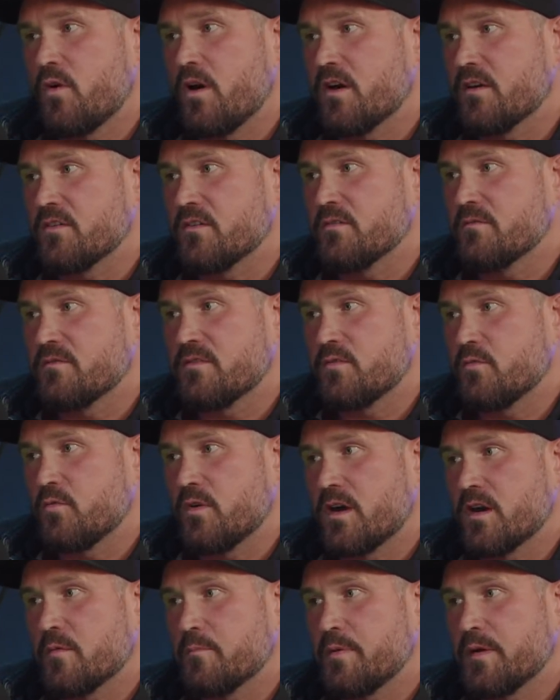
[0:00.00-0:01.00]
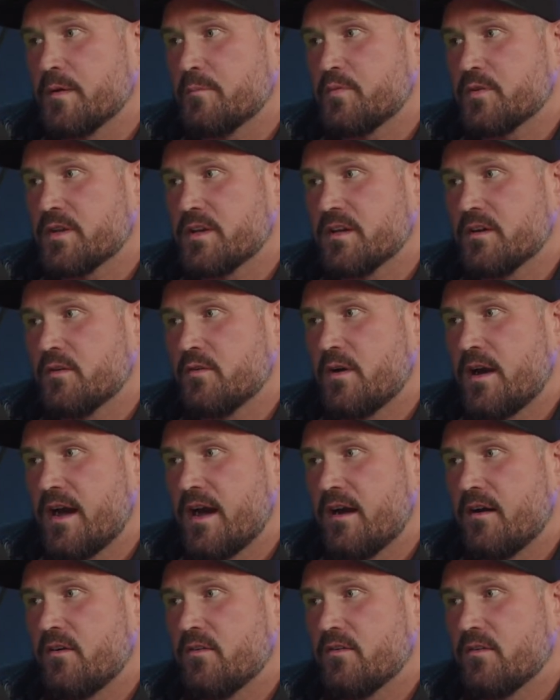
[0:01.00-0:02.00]
the water pump would go
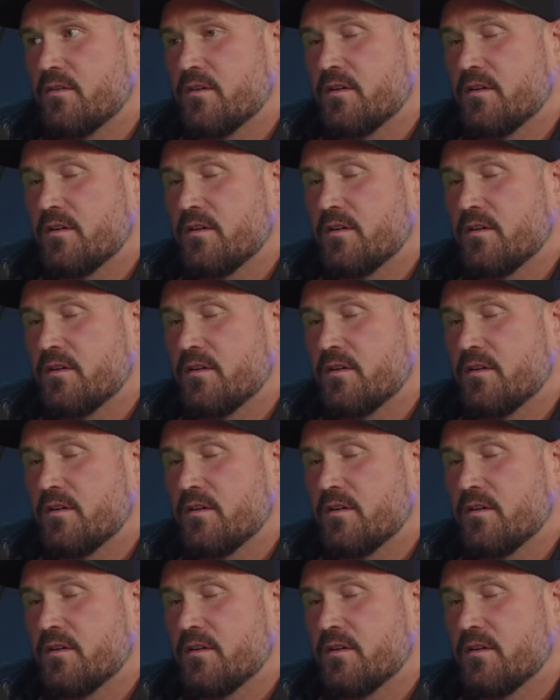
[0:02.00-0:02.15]
out.